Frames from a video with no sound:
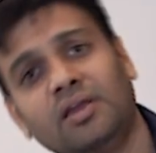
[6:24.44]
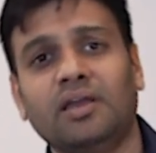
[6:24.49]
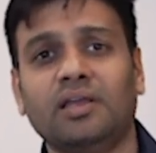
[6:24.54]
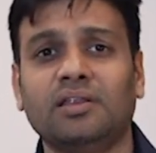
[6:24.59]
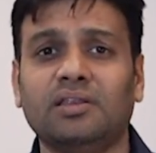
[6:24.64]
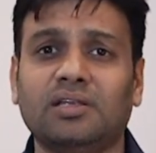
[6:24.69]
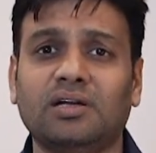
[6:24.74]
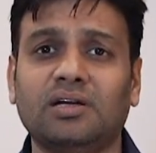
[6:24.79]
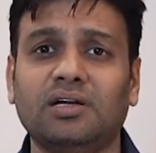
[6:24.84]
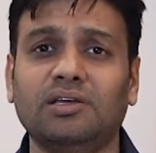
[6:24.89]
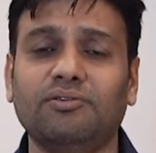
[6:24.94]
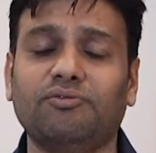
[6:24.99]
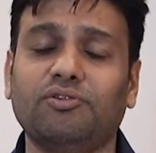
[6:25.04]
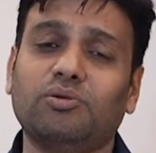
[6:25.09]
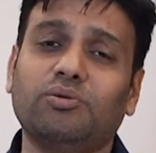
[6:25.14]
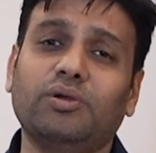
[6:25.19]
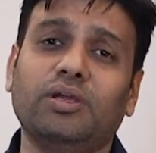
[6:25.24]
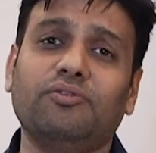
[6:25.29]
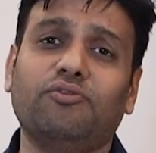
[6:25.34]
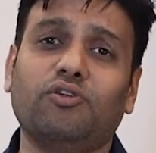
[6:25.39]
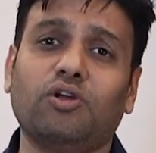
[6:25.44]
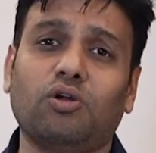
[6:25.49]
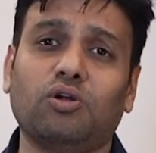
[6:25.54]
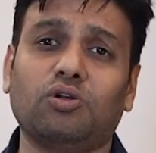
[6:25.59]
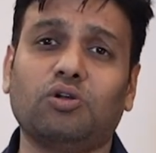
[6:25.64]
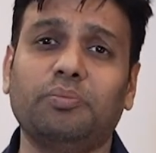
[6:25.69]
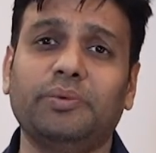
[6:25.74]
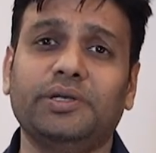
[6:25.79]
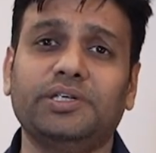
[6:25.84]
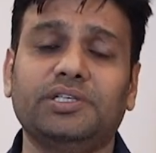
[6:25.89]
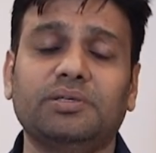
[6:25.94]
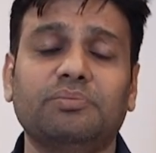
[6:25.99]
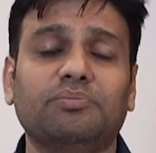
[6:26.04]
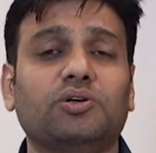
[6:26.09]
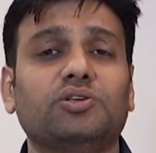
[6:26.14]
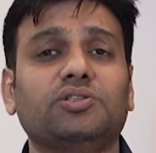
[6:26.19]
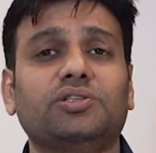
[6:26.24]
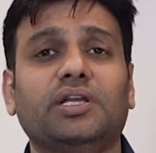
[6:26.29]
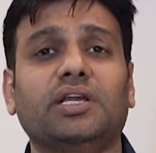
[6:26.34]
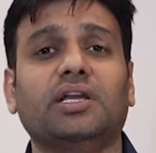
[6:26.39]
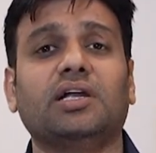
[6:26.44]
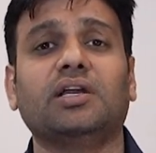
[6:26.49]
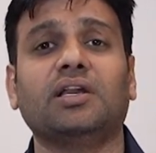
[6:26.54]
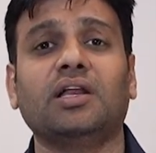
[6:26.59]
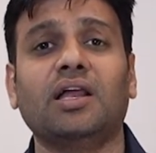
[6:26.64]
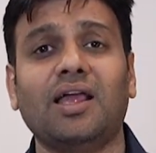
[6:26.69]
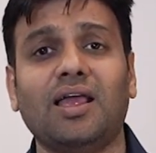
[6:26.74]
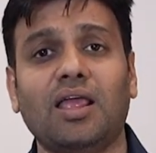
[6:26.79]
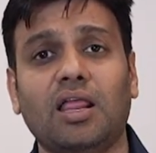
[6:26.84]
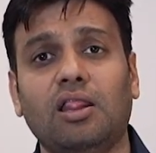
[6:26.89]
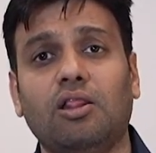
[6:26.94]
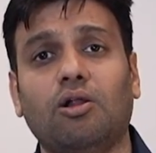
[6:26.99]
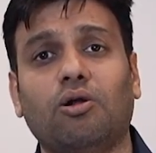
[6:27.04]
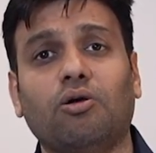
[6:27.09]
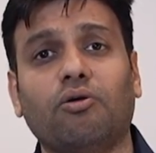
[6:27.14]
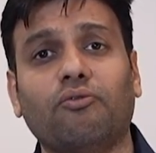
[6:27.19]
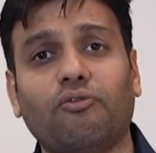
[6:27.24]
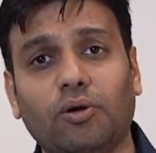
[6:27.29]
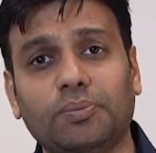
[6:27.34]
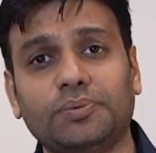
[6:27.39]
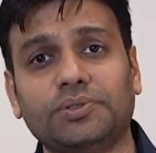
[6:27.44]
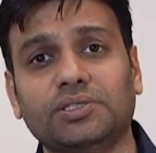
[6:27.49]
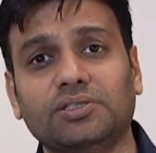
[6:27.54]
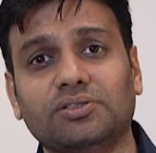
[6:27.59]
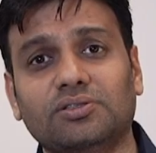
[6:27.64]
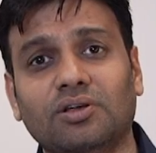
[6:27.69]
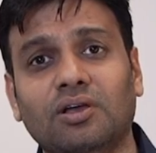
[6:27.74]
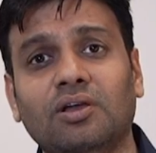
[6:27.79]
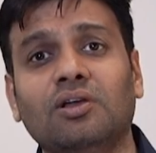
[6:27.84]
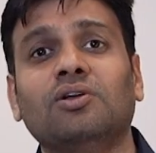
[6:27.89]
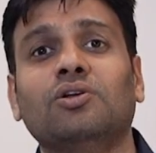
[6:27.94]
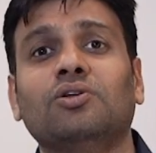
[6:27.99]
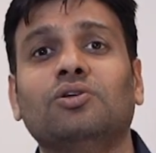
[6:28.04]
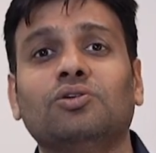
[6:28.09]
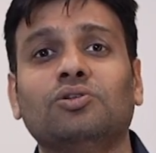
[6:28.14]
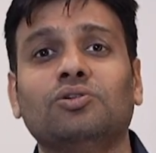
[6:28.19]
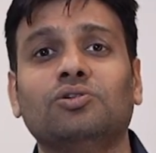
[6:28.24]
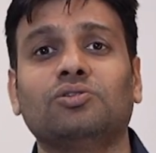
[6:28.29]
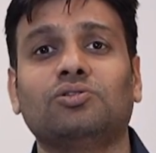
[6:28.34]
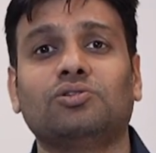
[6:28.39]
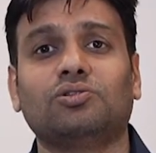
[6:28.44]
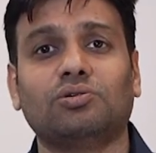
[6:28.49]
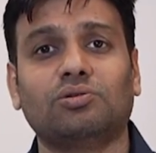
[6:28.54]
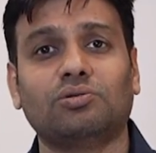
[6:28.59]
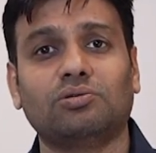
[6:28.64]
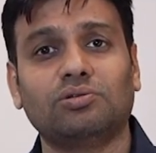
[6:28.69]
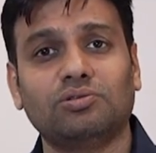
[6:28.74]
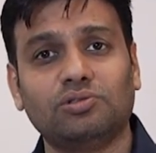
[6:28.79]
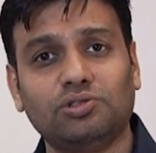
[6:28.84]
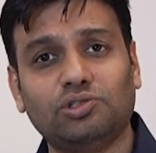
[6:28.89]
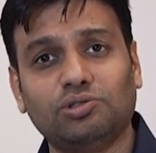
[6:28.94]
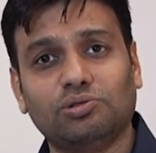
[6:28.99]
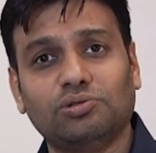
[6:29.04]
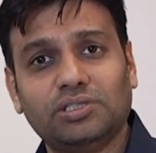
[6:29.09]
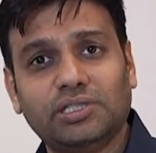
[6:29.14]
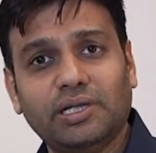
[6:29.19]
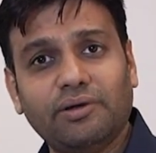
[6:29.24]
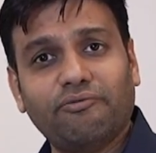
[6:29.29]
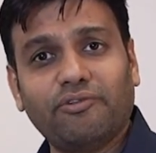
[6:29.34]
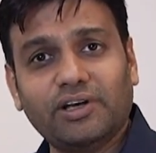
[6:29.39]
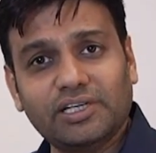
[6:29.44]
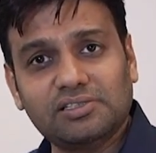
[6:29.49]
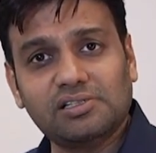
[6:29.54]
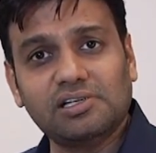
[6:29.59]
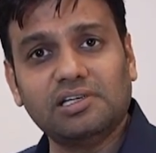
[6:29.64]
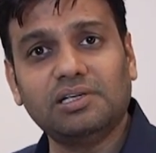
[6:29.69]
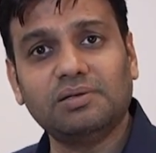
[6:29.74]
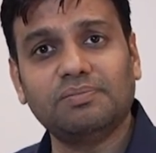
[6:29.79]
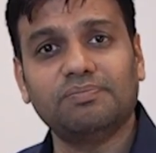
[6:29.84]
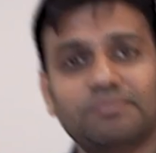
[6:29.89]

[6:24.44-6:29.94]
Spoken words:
And third, if you're going for automation, because there are a lot of options, so choose them wisely.